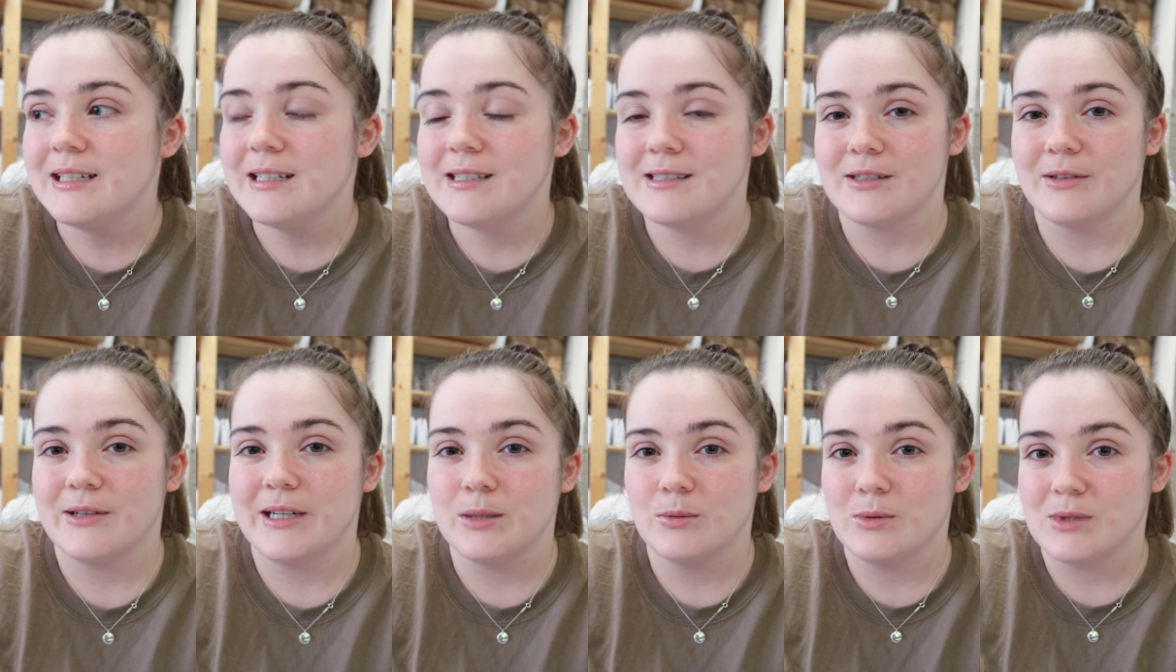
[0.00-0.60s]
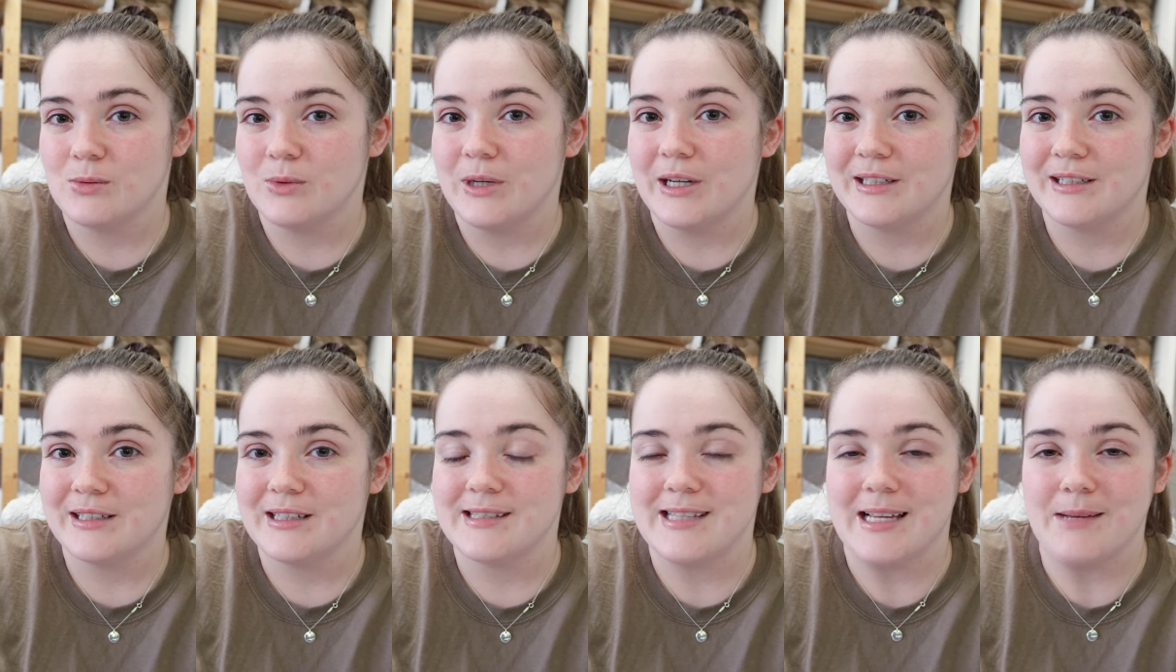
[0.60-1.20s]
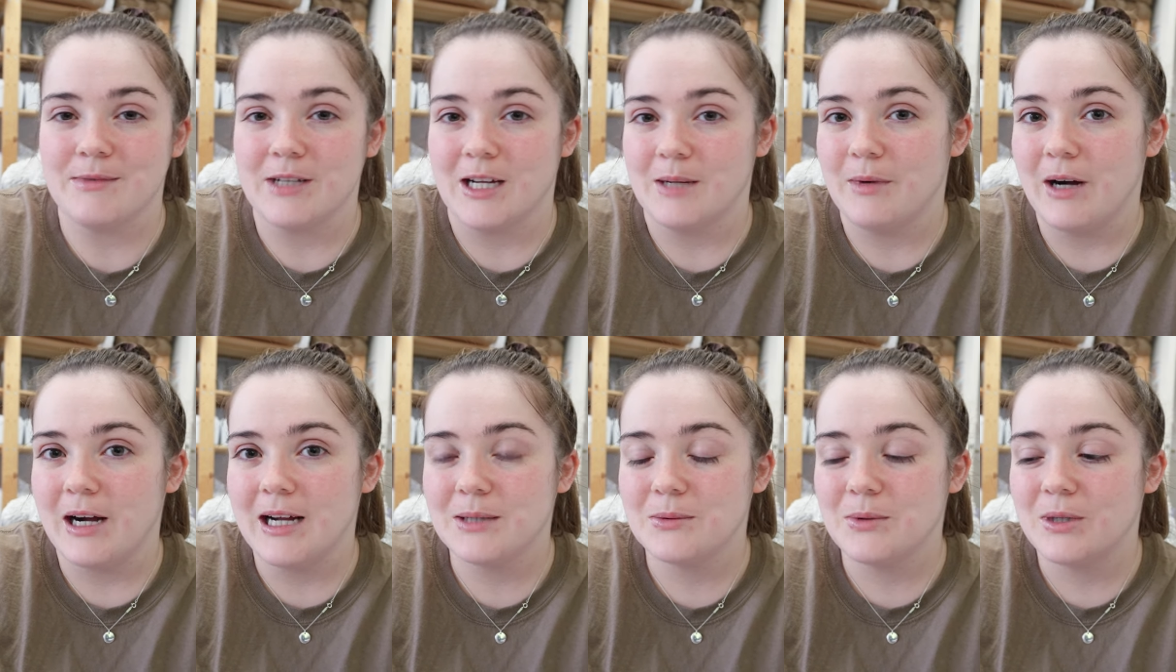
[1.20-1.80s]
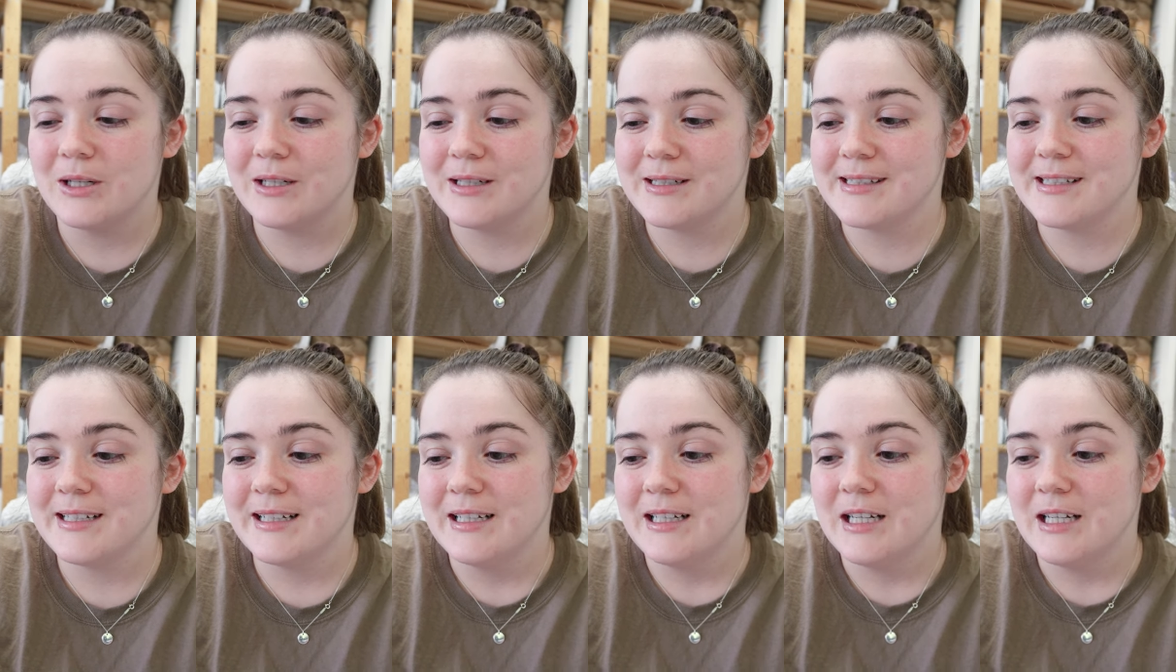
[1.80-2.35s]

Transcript: so it was working at the same time I was,